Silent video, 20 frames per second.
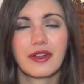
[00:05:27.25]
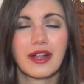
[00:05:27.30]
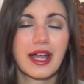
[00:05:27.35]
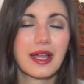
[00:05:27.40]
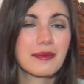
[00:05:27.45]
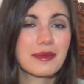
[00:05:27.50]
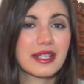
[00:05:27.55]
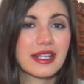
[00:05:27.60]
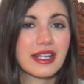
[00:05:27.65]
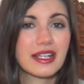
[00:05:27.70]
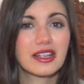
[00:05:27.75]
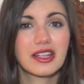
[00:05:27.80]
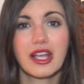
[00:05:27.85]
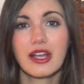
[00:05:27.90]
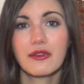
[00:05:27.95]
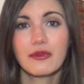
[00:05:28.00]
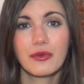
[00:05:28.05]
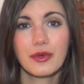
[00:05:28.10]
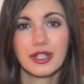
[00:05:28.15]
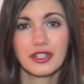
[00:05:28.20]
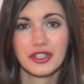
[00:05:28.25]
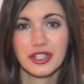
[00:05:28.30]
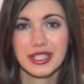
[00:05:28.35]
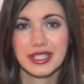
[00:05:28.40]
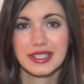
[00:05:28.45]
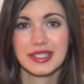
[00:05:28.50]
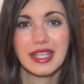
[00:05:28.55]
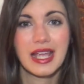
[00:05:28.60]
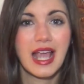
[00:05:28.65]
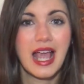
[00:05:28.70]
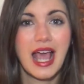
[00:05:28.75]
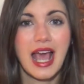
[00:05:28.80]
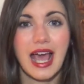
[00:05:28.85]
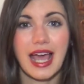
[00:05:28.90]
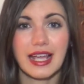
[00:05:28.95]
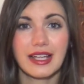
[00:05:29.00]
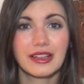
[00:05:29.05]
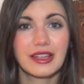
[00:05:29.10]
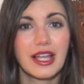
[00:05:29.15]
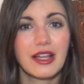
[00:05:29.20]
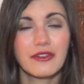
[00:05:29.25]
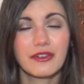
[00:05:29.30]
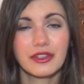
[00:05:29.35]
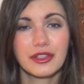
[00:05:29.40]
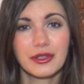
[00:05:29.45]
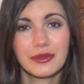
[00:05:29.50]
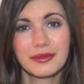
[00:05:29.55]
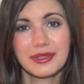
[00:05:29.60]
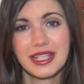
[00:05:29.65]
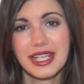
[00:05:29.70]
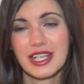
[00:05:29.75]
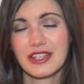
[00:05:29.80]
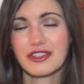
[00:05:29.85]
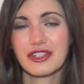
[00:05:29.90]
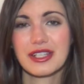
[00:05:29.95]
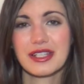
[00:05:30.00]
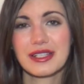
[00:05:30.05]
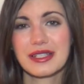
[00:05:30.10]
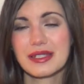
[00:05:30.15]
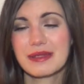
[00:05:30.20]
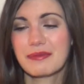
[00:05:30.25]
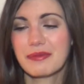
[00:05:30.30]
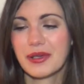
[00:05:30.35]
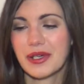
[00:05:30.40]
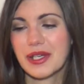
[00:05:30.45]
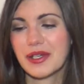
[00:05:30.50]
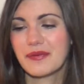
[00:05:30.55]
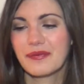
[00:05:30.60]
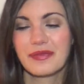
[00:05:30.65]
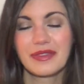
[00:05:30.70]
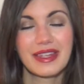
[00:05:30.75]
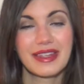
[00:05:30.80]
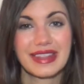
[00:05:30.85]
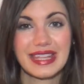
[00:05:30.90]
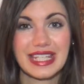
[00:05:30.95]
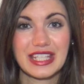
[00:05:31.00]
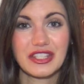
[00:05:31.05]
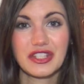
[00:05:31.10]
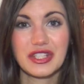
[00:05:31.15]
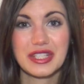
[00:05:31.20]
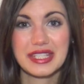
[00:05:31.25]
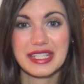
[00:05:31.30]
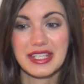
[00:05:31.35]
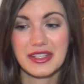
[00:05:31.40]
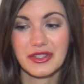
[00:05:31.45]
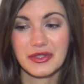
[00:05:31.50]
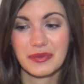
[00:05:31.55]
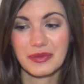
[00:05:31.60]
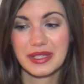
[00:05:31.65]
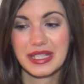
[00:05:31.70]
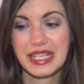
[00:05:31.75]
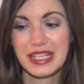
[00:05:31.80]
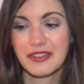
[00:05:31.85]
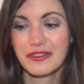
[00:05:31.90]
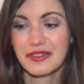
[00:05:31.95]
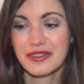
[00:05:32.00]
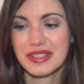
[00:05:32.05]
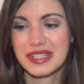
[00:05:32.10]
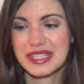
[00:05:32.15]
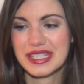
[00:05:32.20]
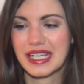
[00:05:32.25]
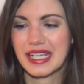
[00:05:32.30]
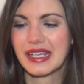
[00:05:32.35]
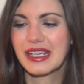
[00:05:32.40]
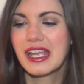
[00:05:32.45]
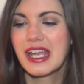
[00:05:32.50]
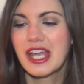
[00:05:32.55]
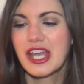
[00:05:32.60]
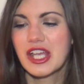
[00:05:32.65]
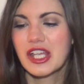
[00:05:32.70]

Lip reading: I mean, I love Wishes, I love Illuminations, but this just sounds really interesting.